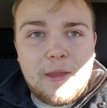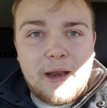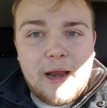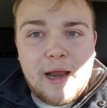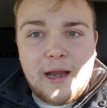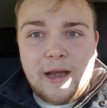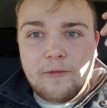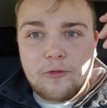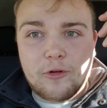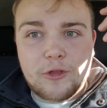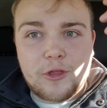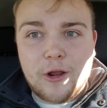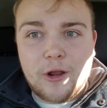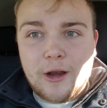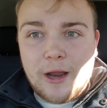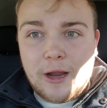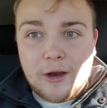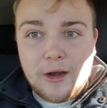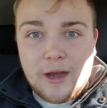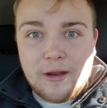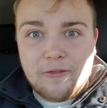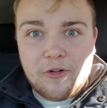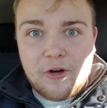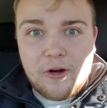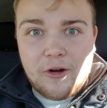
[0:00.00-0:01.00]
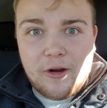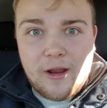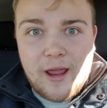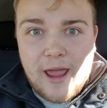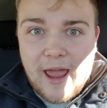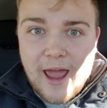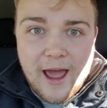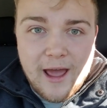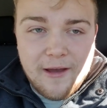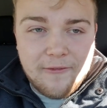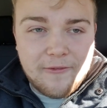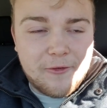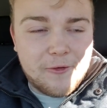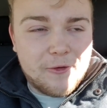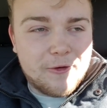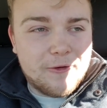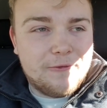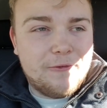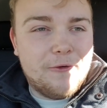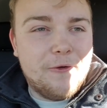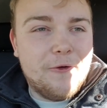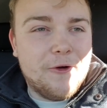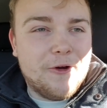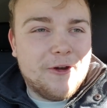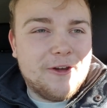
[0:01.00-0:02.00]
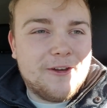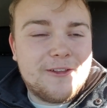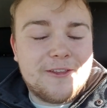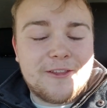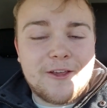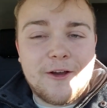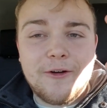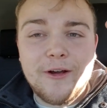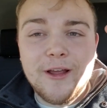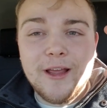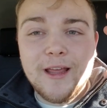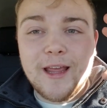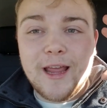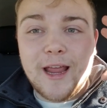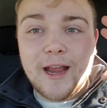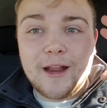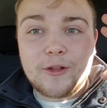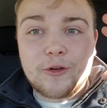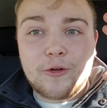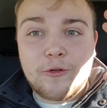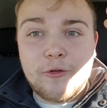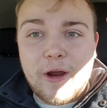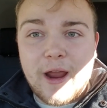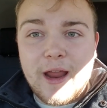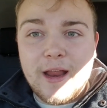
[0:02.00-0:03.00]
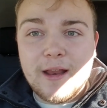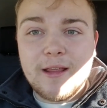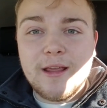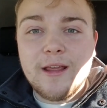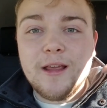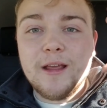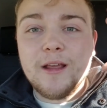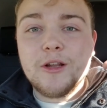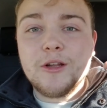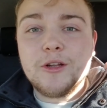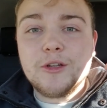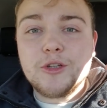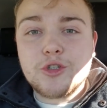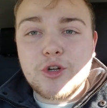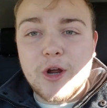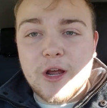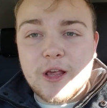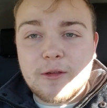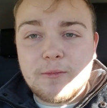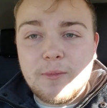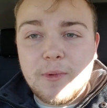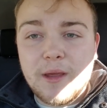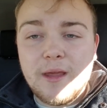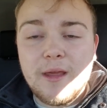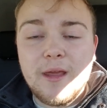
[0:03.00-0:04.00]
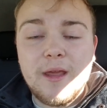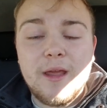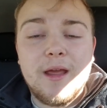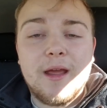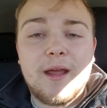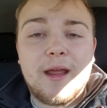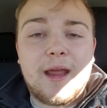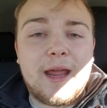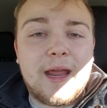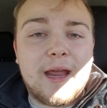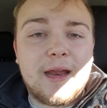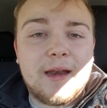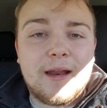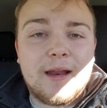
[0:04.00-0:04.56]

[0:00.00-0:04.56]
I never thought I could ever have or afford. So it's great. Trust me, and